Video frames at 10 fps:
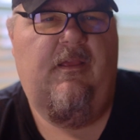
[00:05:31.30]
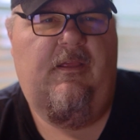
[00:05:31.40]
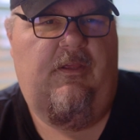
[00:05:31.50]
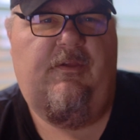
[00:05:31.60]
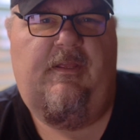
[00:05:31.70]

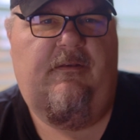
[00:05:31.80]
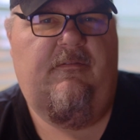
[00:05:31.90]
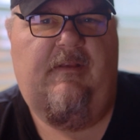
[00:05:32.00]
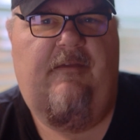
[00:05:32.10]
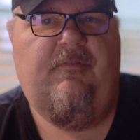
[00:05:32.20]
you
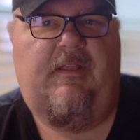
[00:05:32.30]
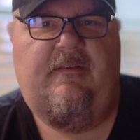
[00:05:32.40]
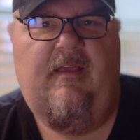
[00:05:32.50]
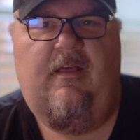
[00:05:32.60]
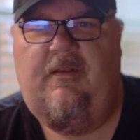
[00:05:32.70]
can definitely
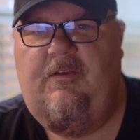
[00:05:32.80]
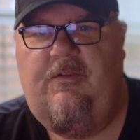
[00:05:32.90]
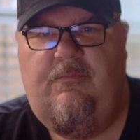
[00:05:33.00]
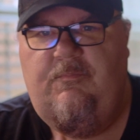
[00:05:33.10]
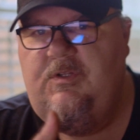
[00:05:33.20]
tell. And
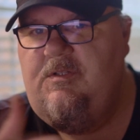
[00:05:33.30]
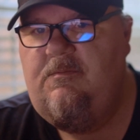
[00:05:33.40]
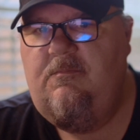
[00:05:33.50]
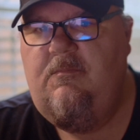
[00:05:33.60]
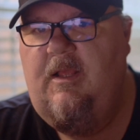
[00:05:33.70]
you just,
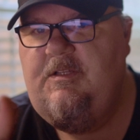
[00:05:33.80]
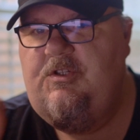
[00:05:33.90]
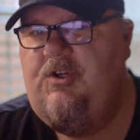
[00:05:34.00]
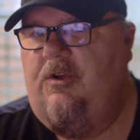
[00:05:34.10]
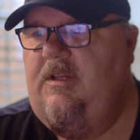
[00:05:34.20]
as
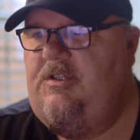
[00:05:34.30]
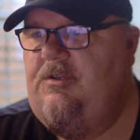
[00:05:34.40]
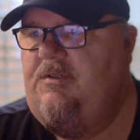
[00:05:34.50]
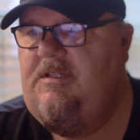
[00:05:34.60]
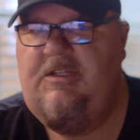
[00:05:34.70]
a journalist,
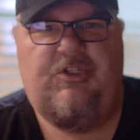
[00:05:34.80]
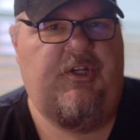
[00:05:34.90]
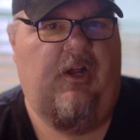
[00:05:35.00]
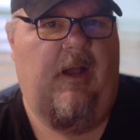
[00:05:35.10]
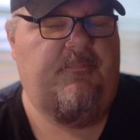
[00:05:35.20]
you can see
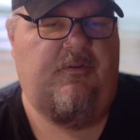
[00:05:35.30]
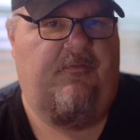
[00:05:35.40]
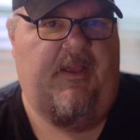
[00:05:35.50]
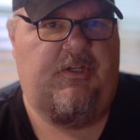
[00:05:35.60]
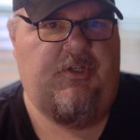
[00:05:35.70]
sheer
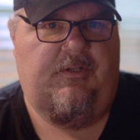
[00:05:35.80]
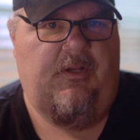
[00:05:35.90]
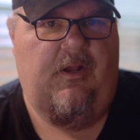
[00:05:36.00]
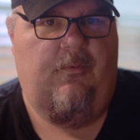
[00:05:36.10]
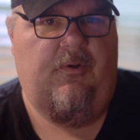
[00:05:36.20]
observation,
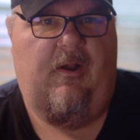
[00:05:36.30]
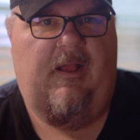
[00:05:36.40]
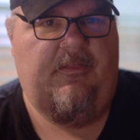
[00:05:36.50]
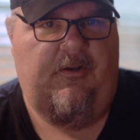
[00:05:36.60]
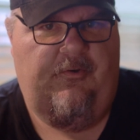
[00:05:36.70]
you know, when they're
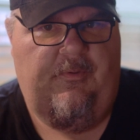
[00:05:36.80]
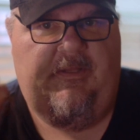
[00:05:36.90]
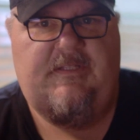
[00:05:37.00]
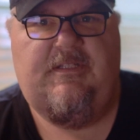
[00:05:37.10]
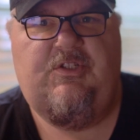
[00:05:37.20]
out there doing
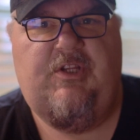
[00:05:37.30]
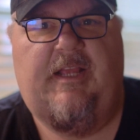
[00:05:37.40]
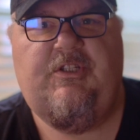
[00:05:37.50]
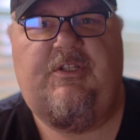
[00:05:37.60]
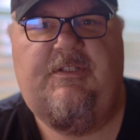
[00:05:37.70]
these
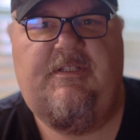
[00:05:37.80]
injections